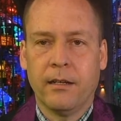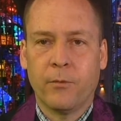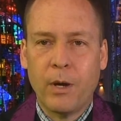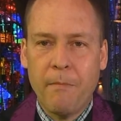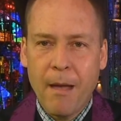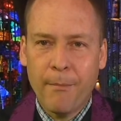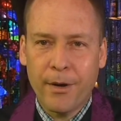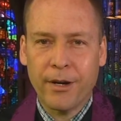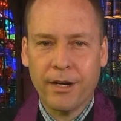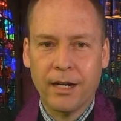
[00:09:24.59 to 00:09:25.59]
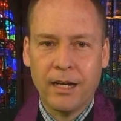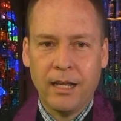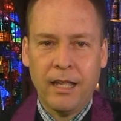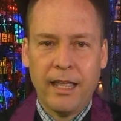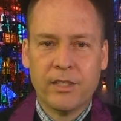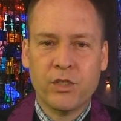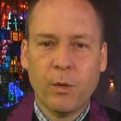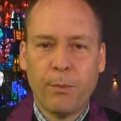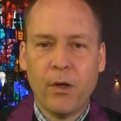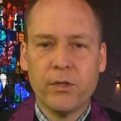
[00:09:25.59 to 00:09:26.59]
Remember, it's
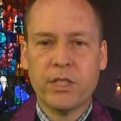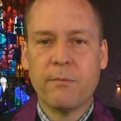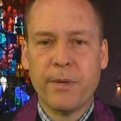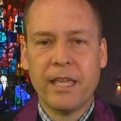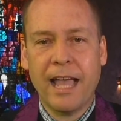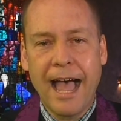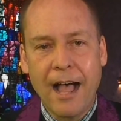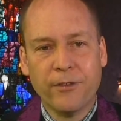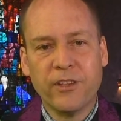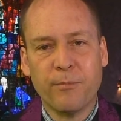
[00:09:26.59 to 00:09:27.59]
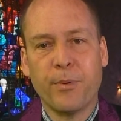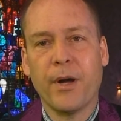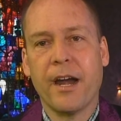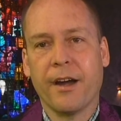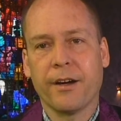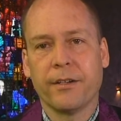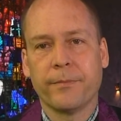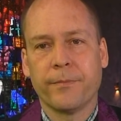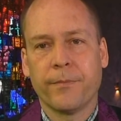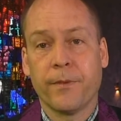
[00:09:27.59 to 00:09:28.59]
supposed to be a house of prayer
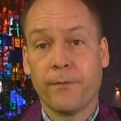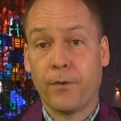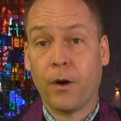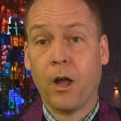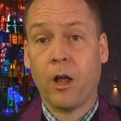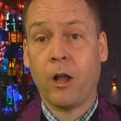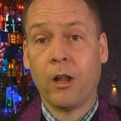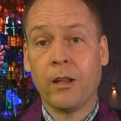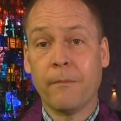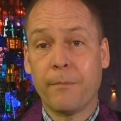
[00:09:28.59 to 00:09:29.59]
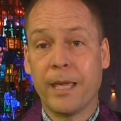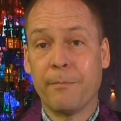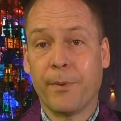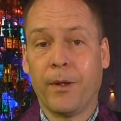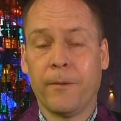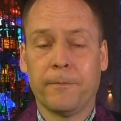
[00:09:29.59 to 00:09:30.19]
for all people.